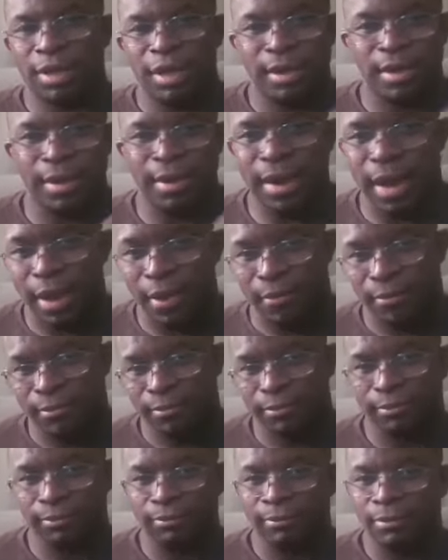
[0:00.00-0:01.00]
Now.
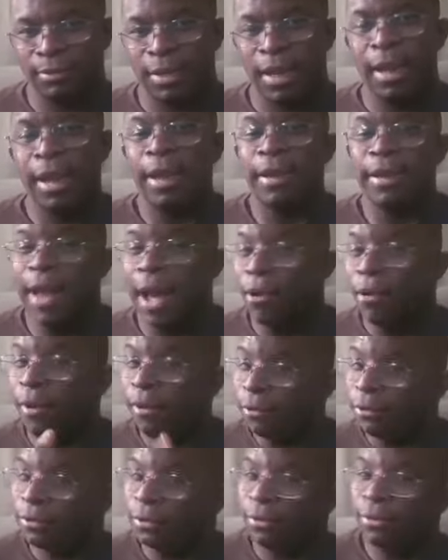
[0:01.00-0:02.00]
Now,
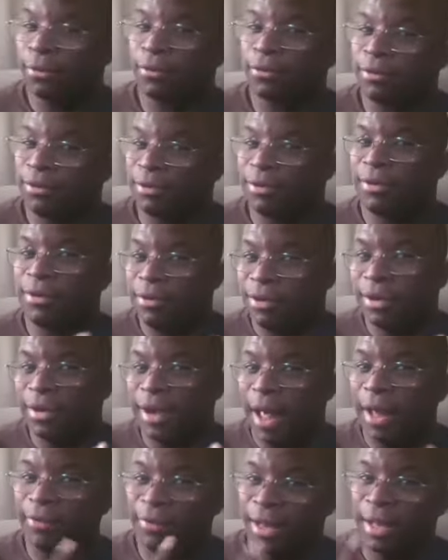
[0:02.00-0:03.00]
also, to
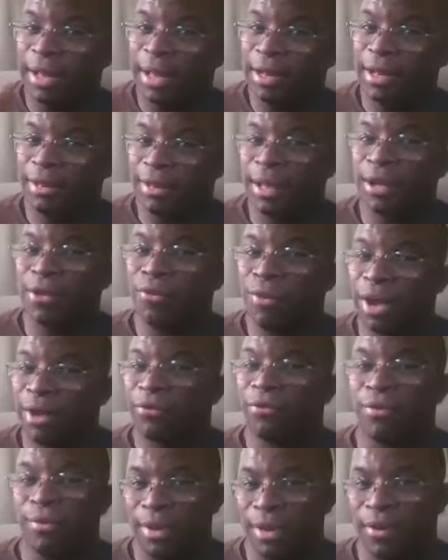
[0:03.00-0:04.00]
not take anything away
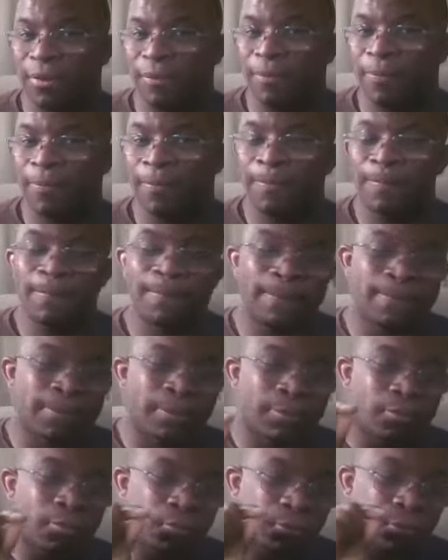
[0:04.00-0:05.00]
from him,
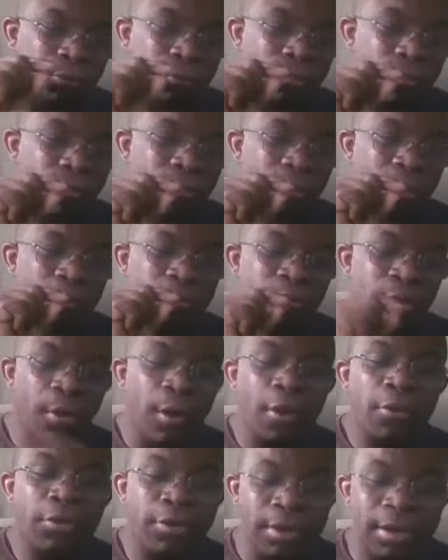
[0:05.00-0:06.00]
there
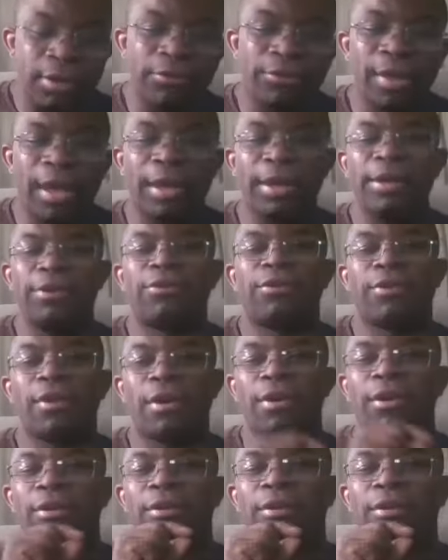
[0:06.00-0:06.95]
are things that he started